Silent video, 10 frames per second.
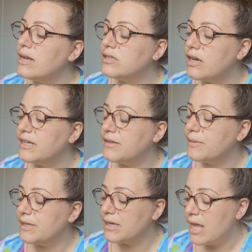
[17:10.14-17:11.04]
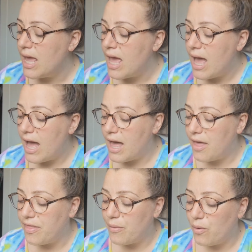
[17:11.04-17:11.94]
Deichmann.
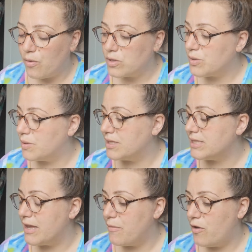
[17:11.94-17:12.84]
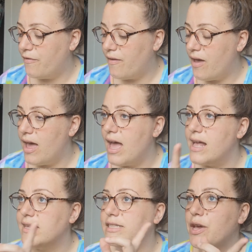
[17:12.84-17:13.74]
They were also on the same offer,
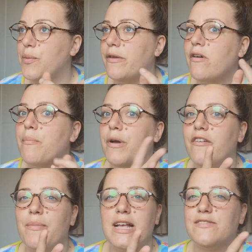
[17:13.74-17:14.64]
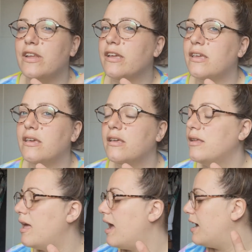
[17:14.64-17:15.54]
so we've got both pairs for
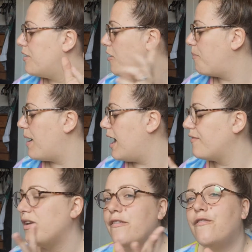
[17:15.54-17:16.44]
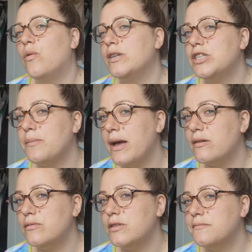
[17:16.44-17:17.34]
and her bag for
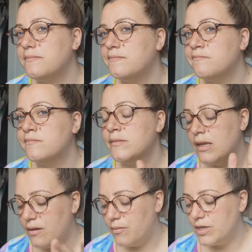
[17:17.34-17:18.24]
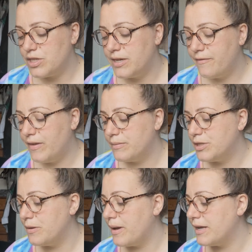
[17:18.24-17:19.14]
£42, which I didn't think was
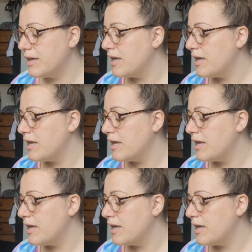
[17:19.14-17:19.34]
too bad.